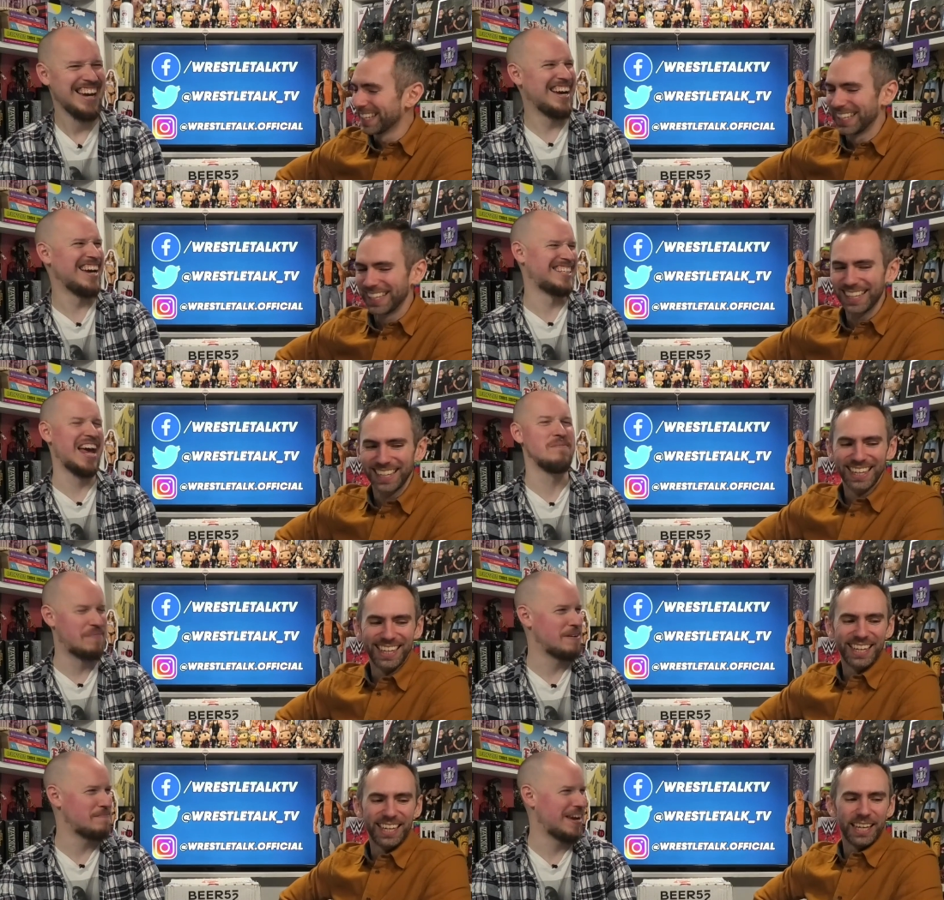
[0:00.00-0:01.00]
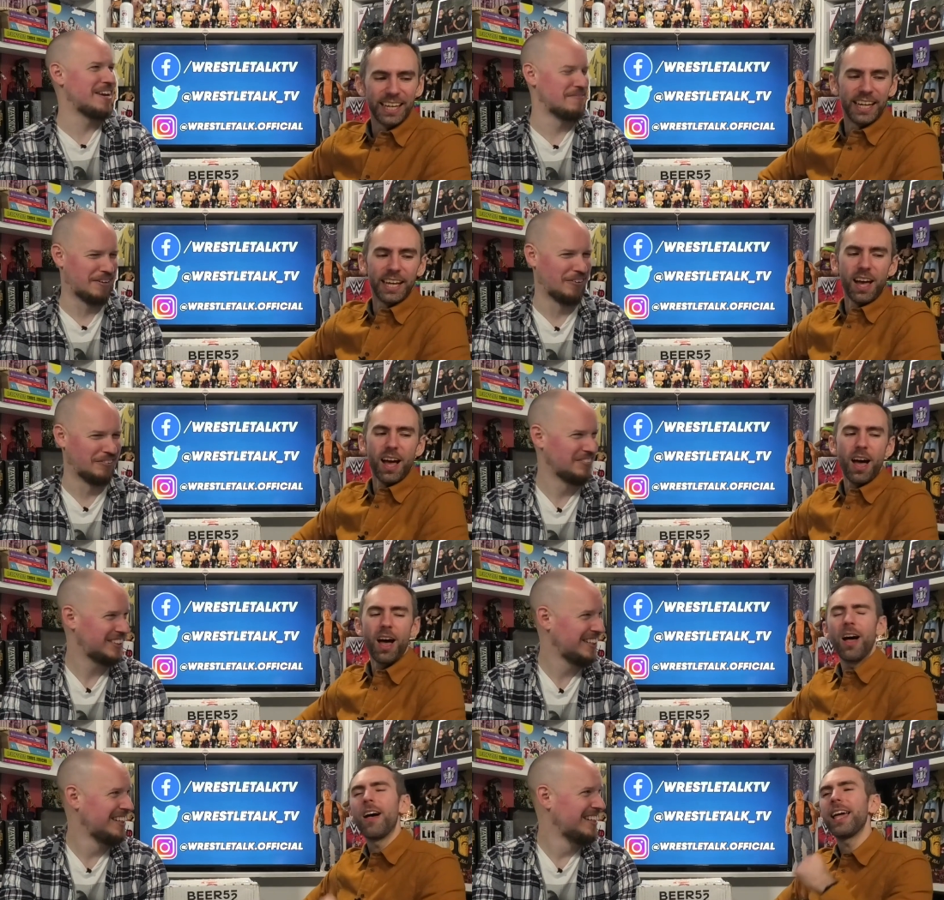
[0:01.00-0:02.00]
Speaker 1: Is
Speaker 2: M V P
Speaker 1: involved?
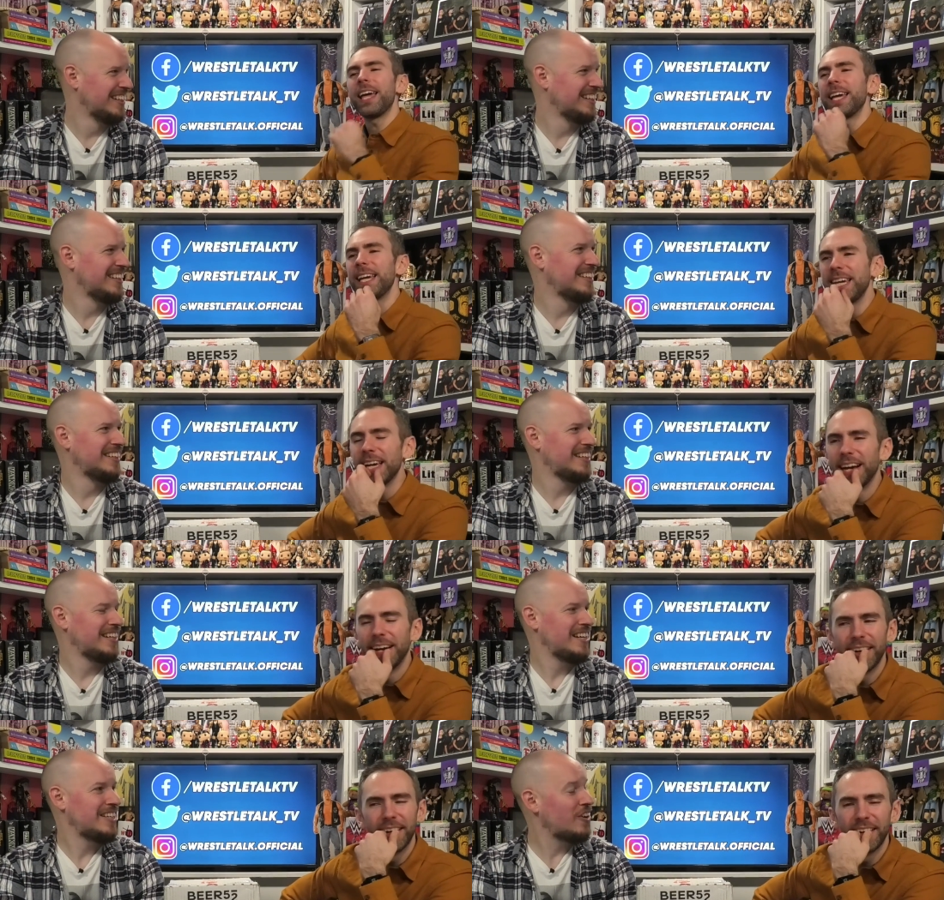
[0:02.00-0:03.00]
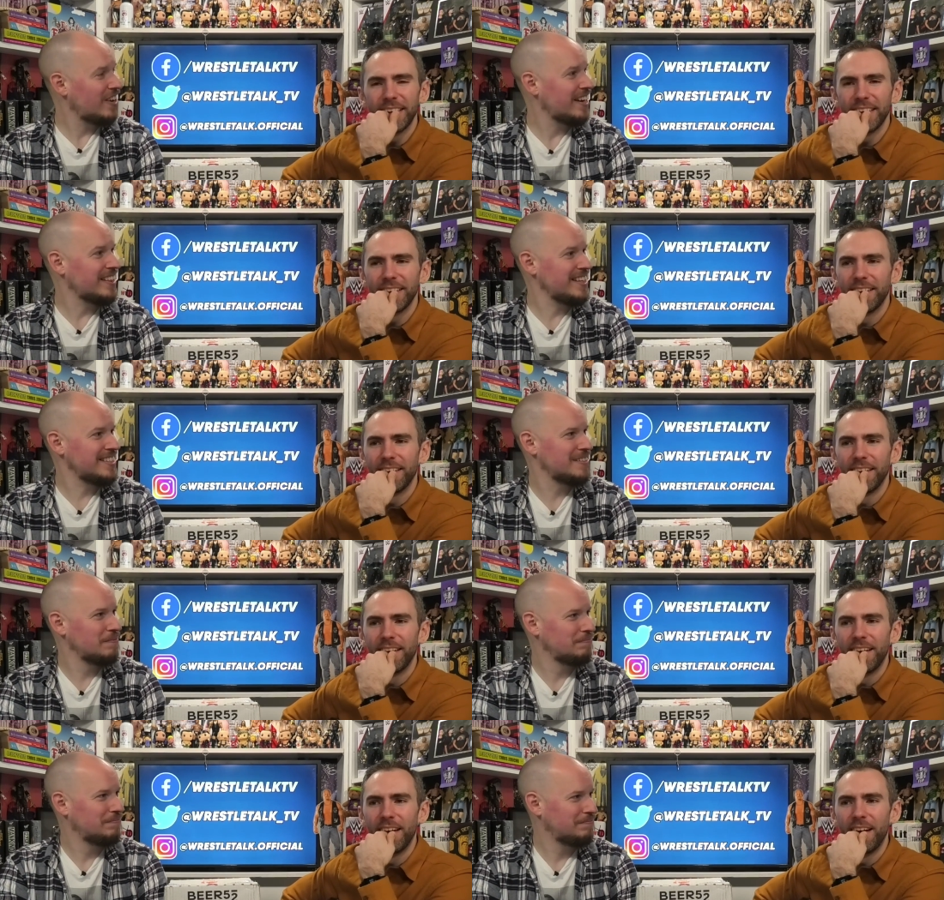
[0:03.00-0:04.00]
I... Do you not like this?
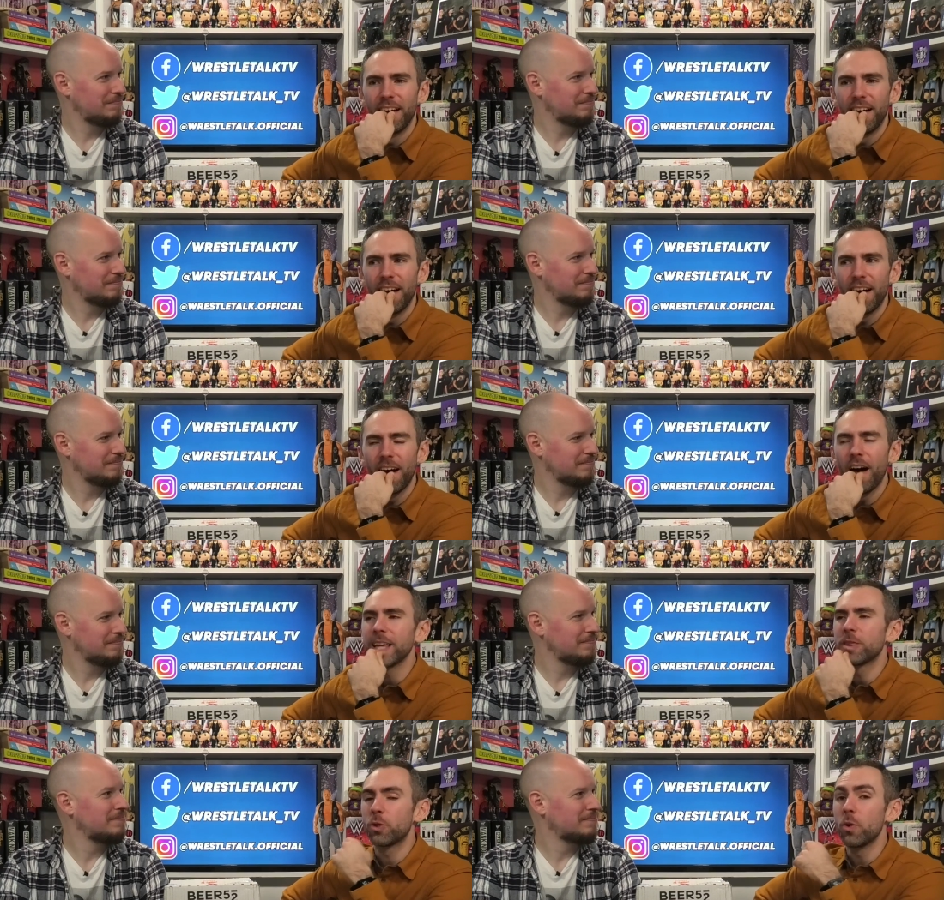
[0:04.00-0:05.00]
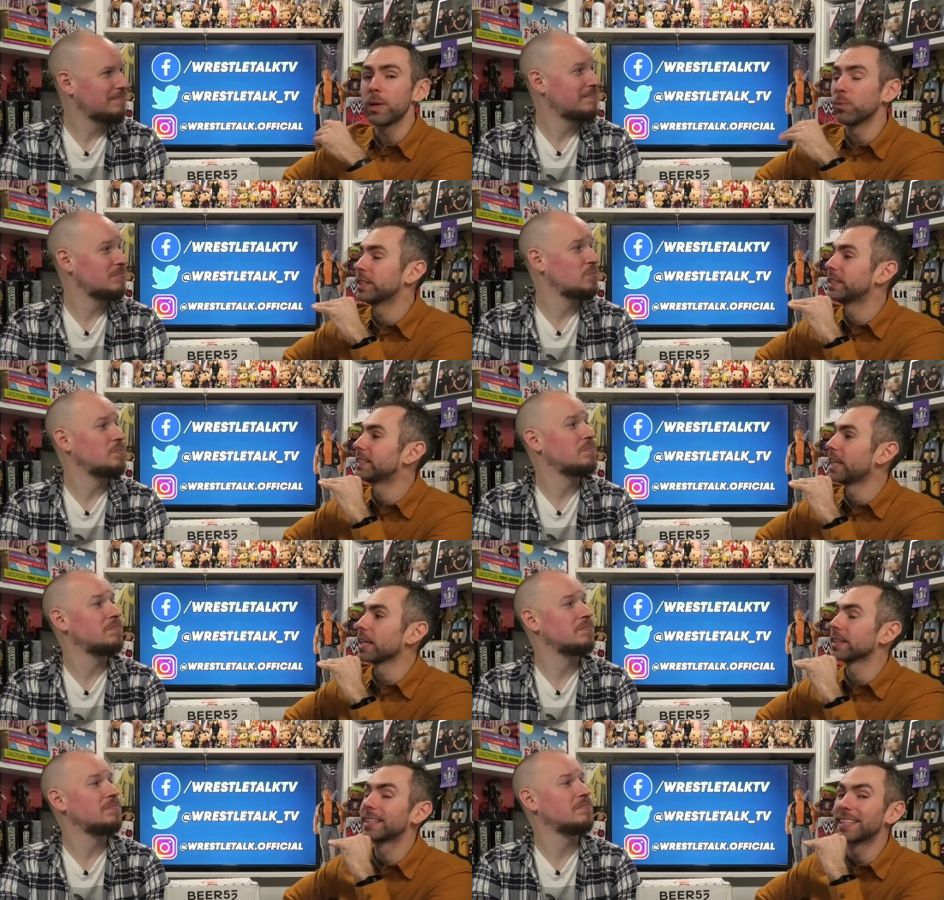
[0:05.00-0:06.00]
I thought it was de
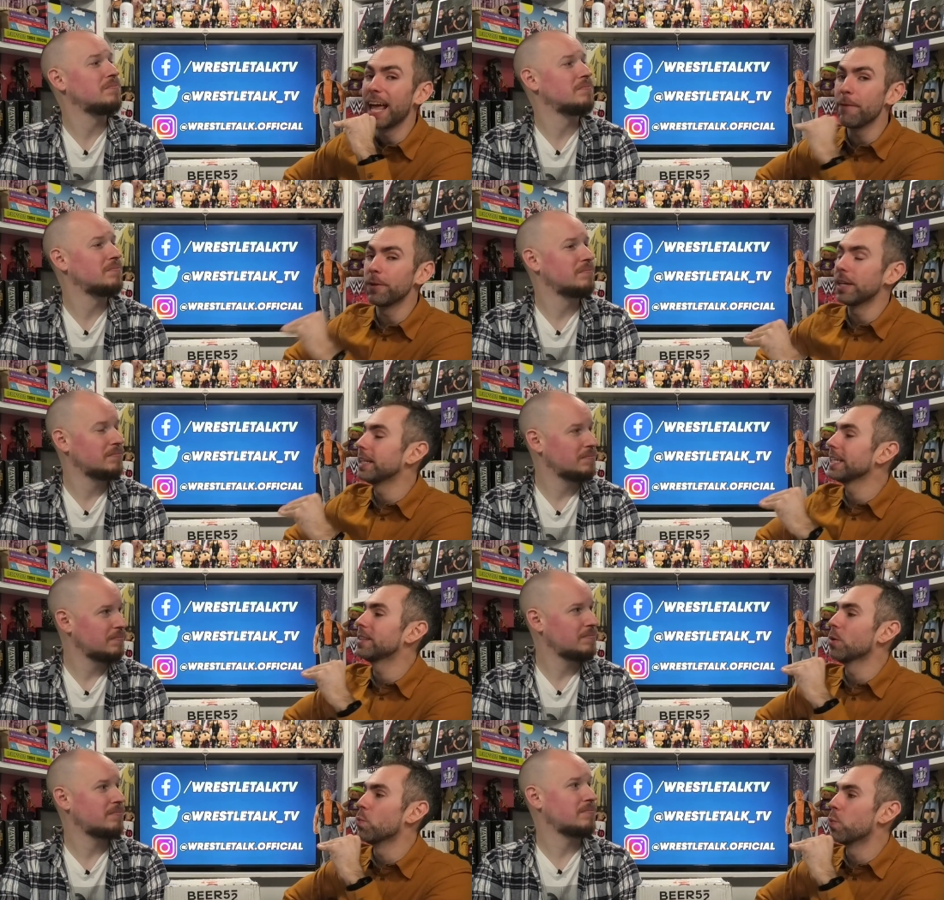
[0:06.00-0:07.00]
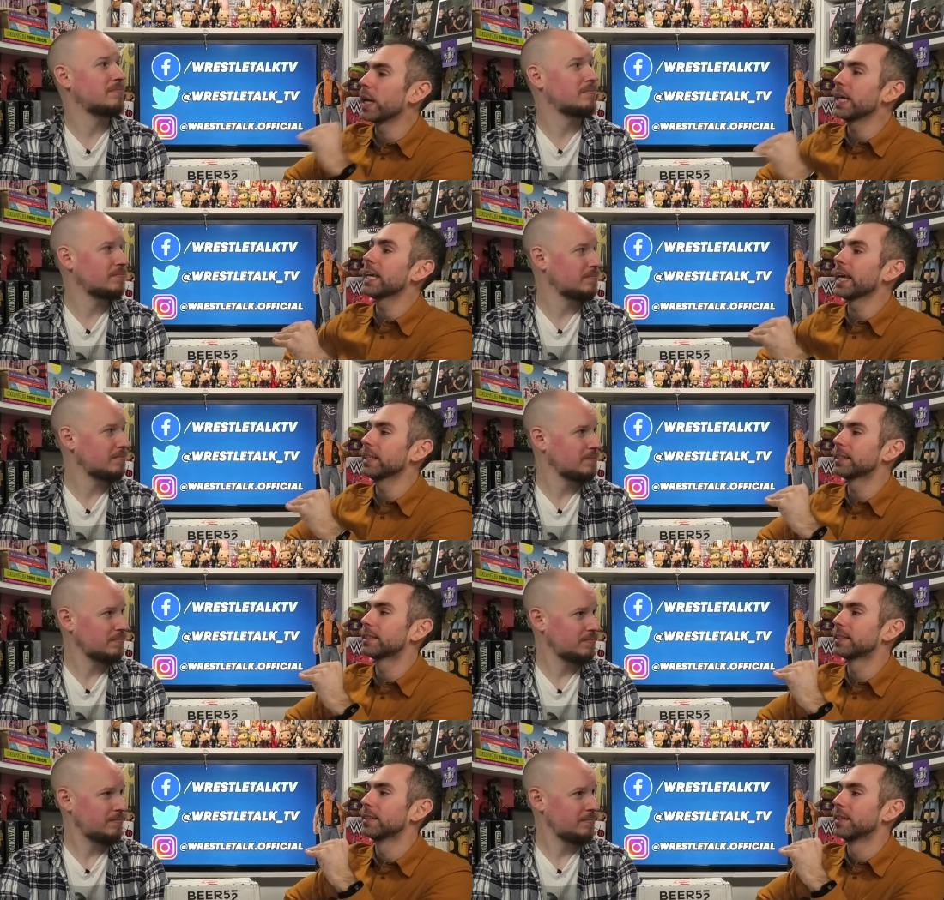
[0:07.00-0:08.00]
definitely the weakest
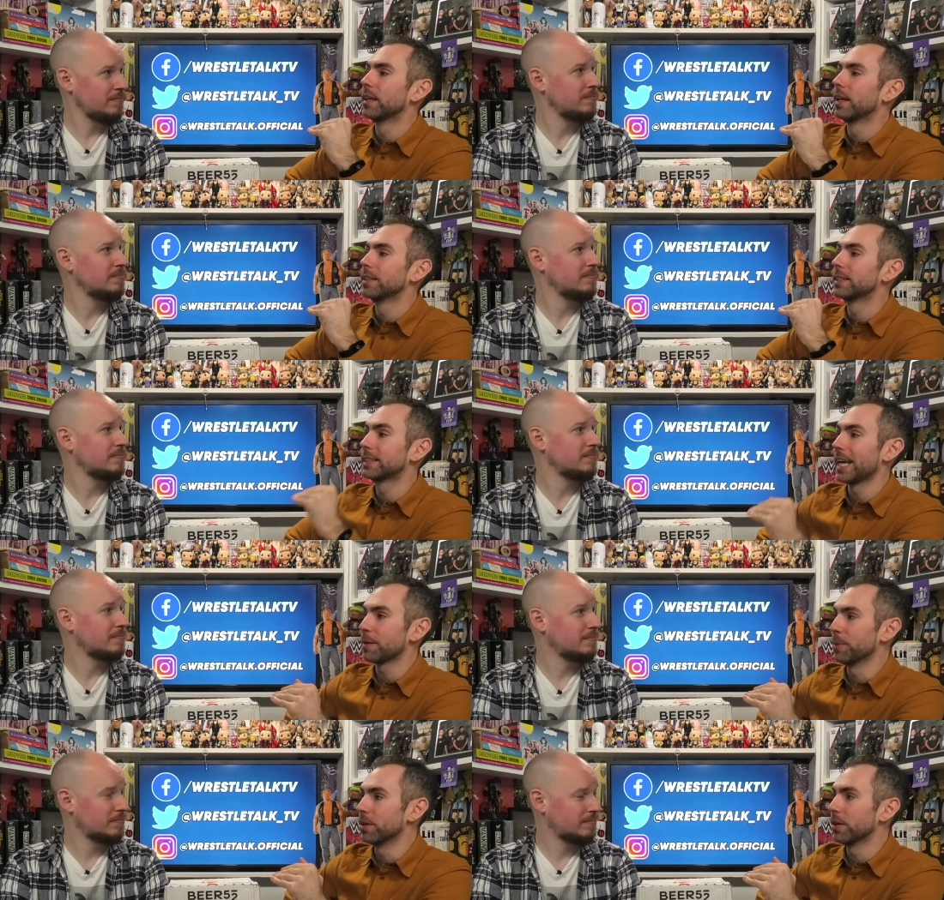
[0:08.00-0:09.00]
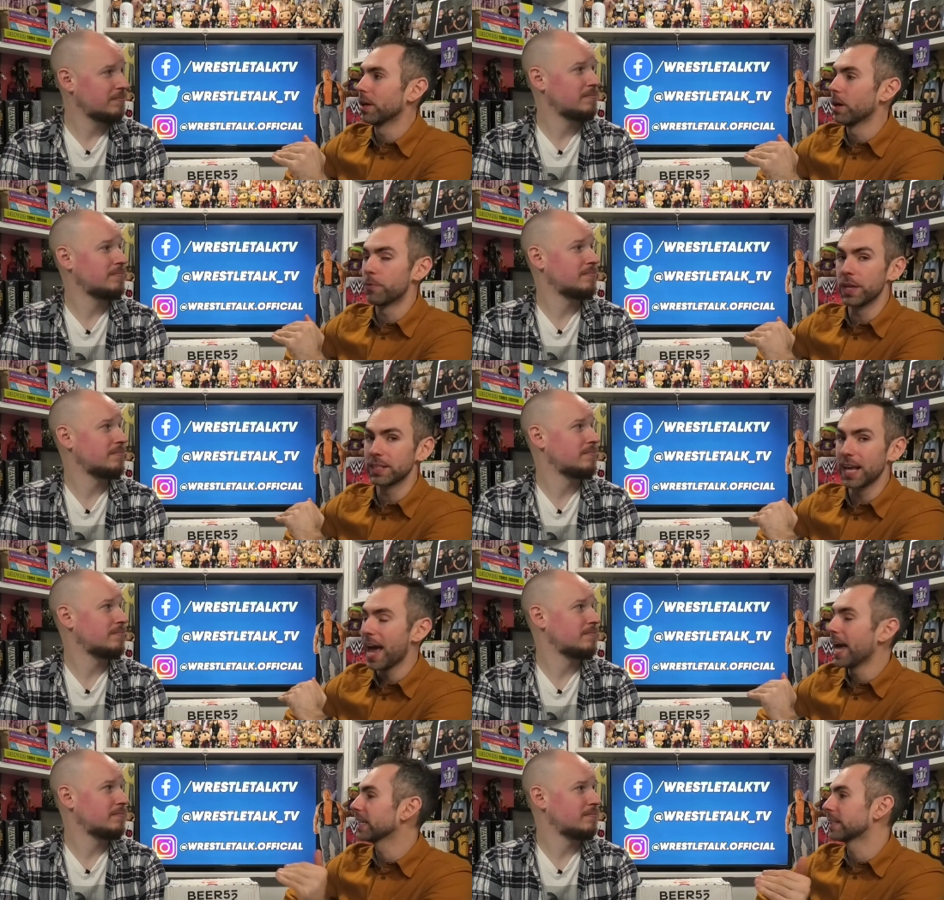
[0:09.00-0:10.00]
segment of this
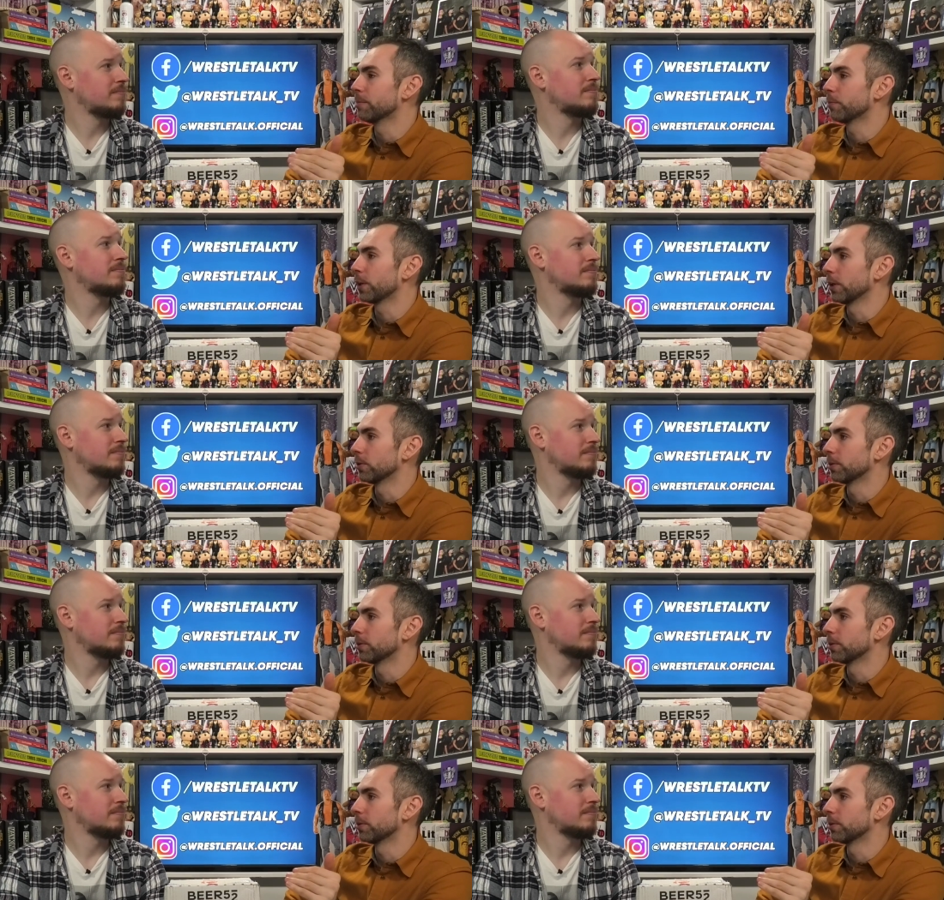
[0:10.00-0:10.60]
excellent feud.